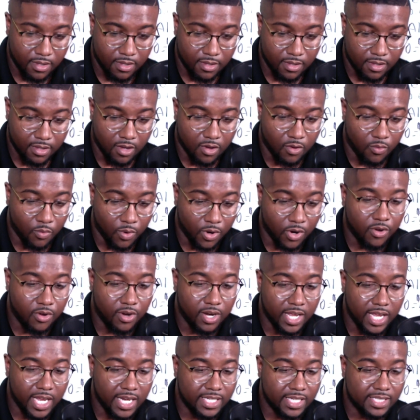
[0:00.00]
No, we're going
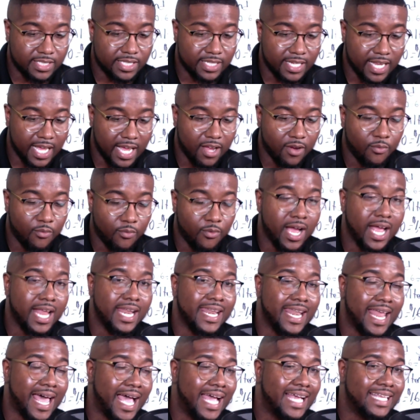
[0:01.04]
to hit it tonight. We're at
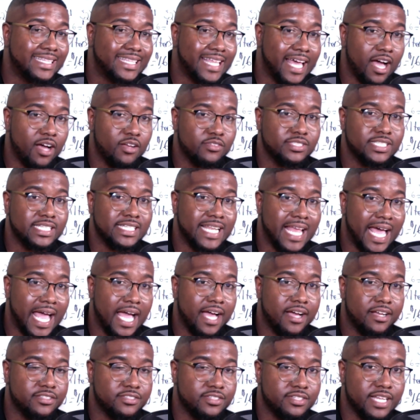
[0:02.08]

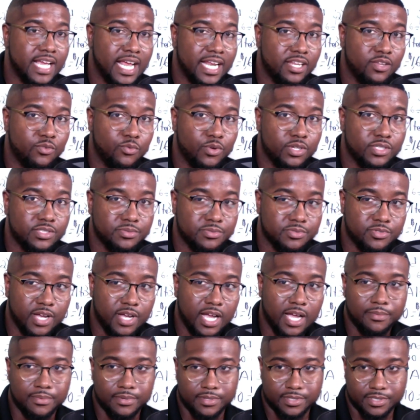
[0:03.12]
9,991
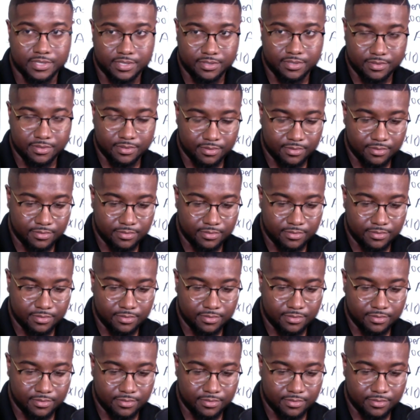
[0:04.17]
subscribers.